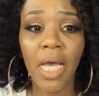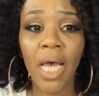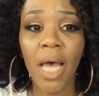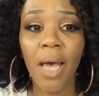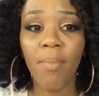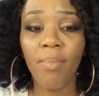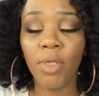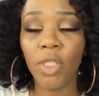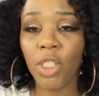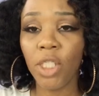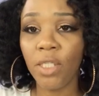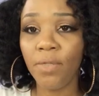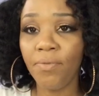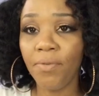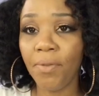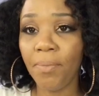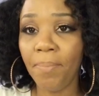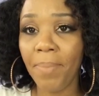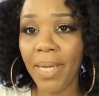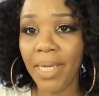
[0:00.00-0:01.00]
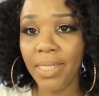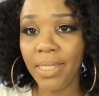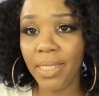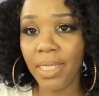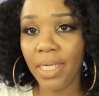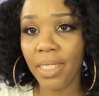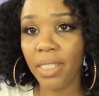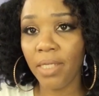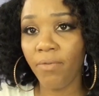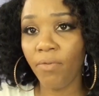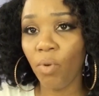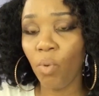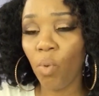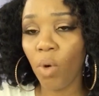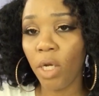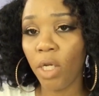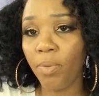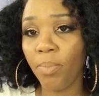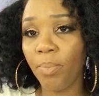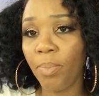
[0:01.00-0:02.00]
but just for the basics, if you
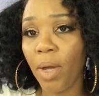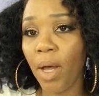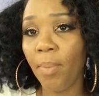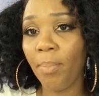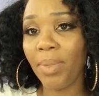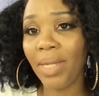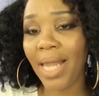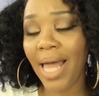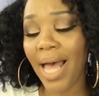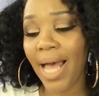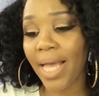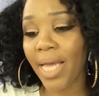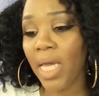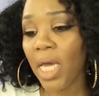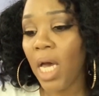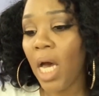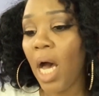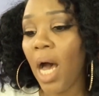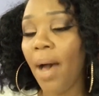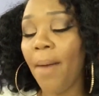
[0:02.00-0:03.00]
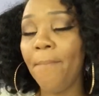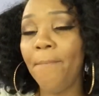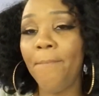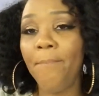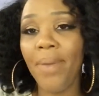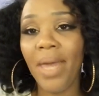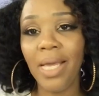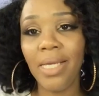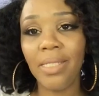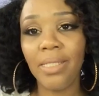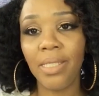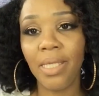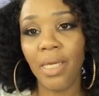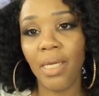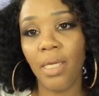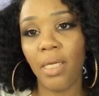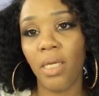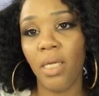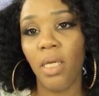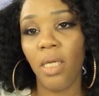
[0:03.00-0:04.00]
want to apply a
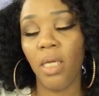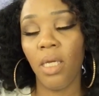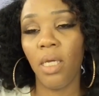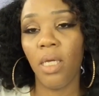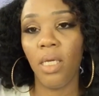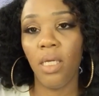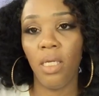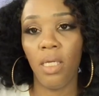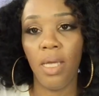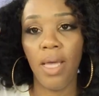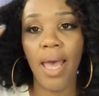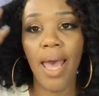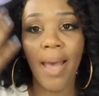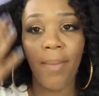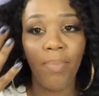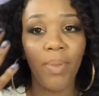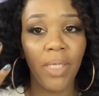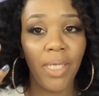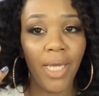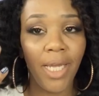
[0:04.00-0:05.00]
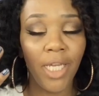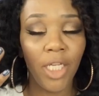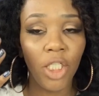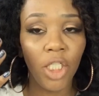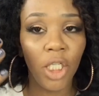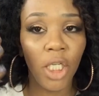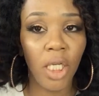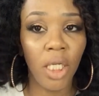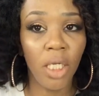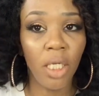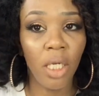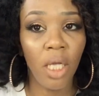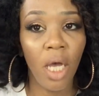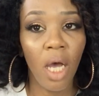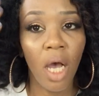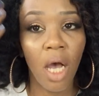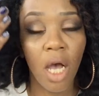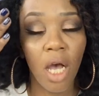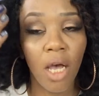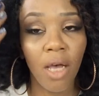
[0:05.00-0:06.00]
basic application
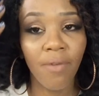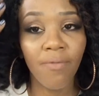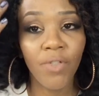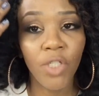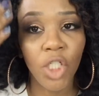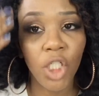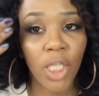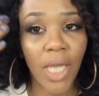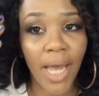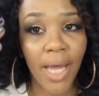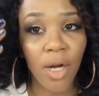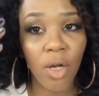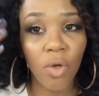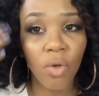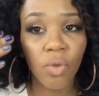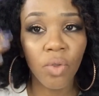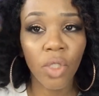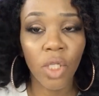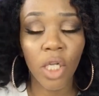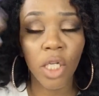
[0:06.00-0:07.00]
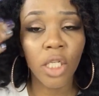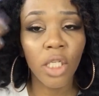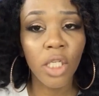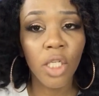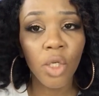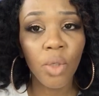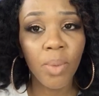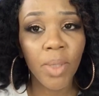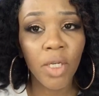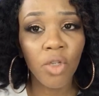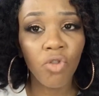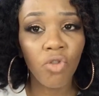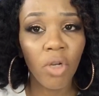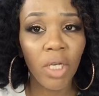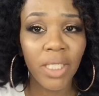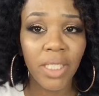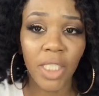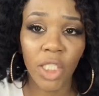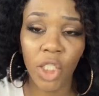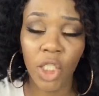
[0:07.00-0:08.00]
of shadows, a little bit of
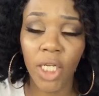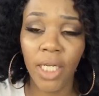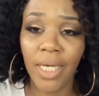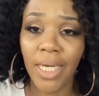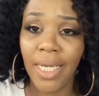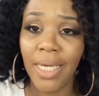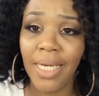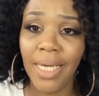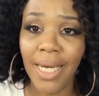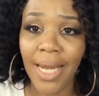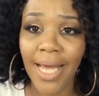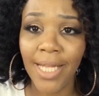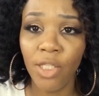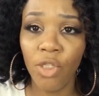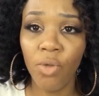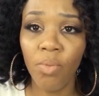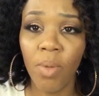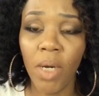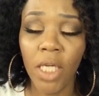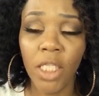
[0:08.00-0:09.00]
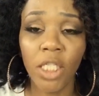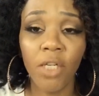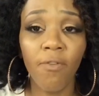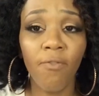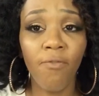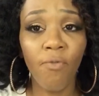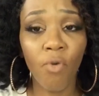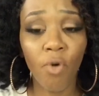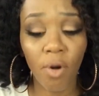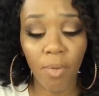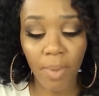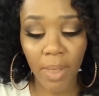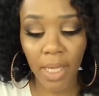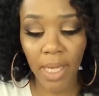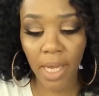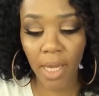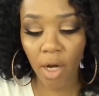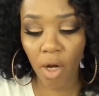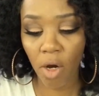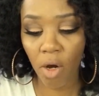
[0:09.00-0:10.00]
transition, not too much for a
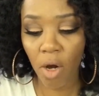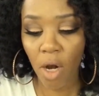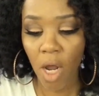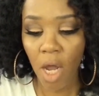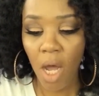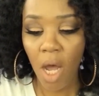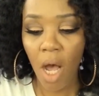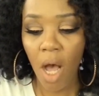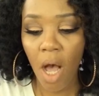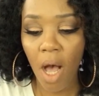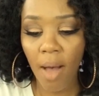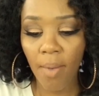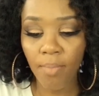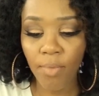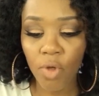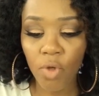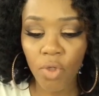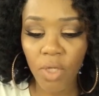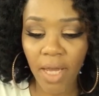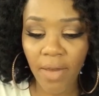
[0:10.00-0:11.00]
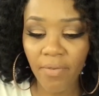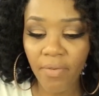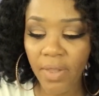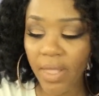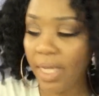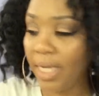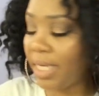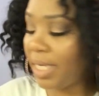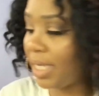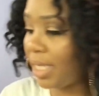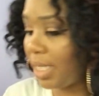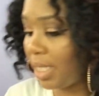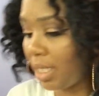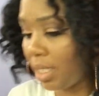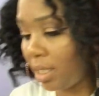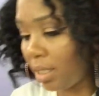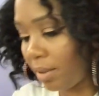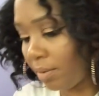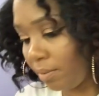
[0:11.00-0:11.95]
beginner, you definitely need,